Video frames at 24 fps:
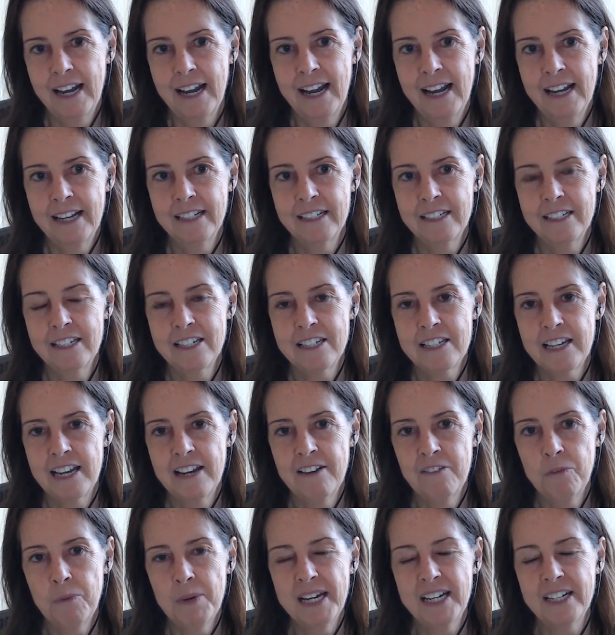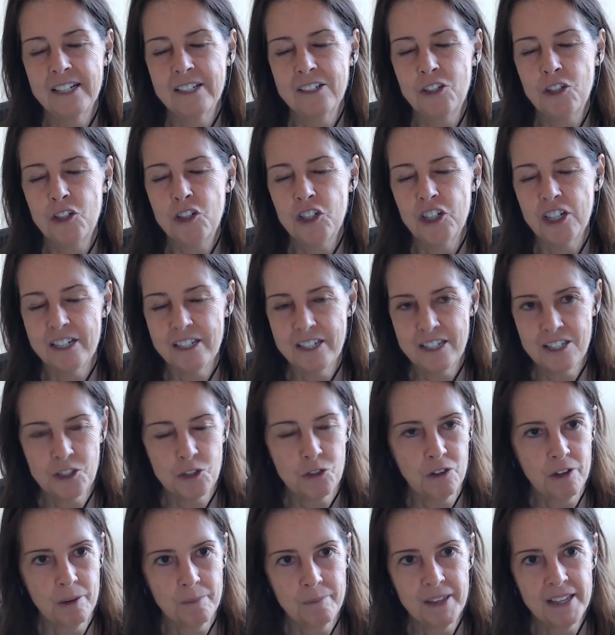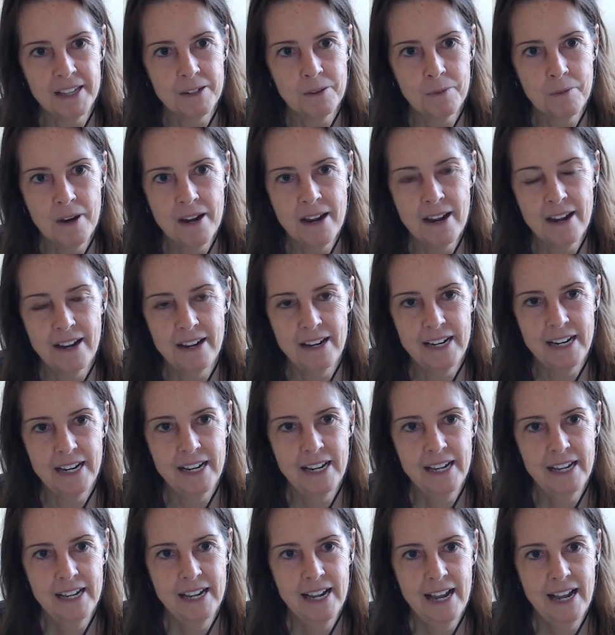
And if we could just strip that away